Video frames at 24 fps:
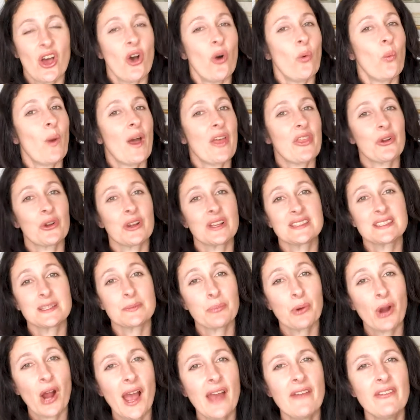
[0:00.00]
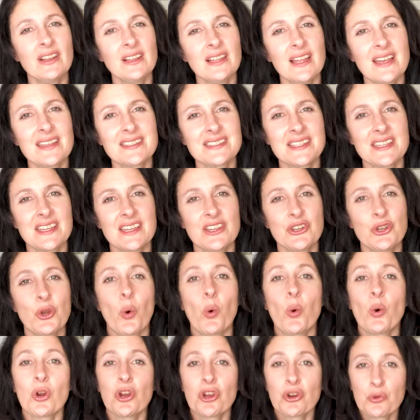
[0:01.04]
whether it's a private lesson
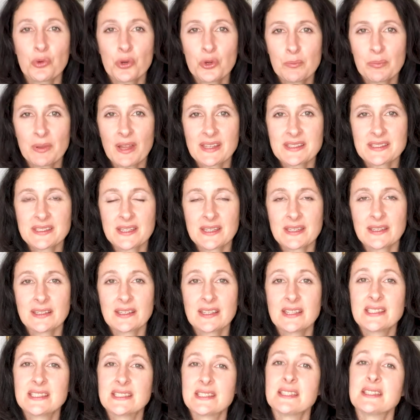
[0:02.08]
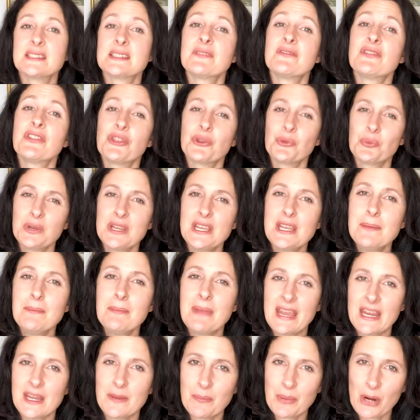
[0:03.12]
or a group lesson, consists of three
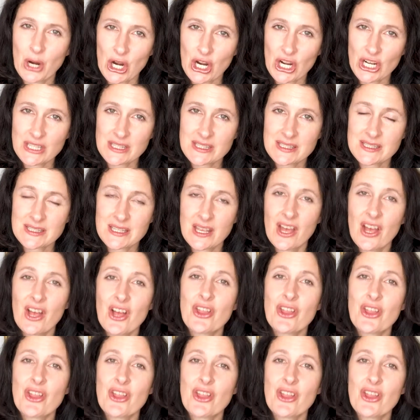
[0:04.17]
main parts.